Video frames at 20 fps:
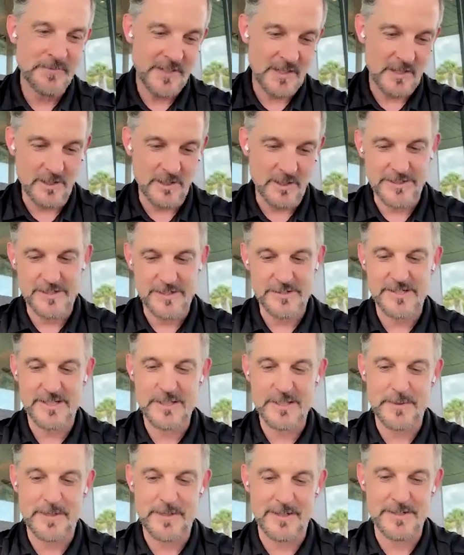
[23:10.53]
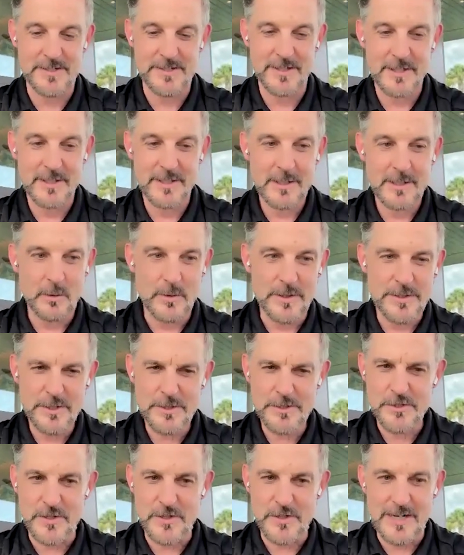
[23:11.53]
all the years experience? What's
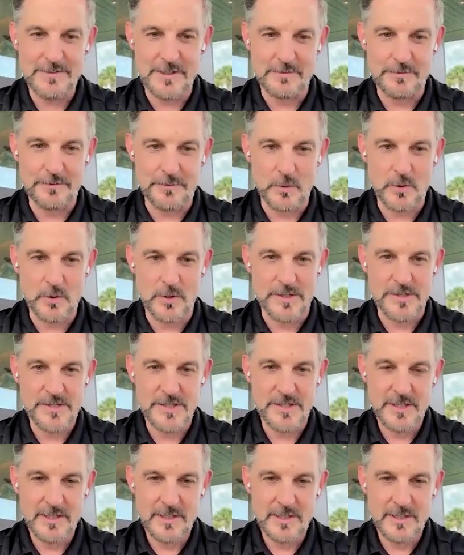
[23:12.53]
your driving force?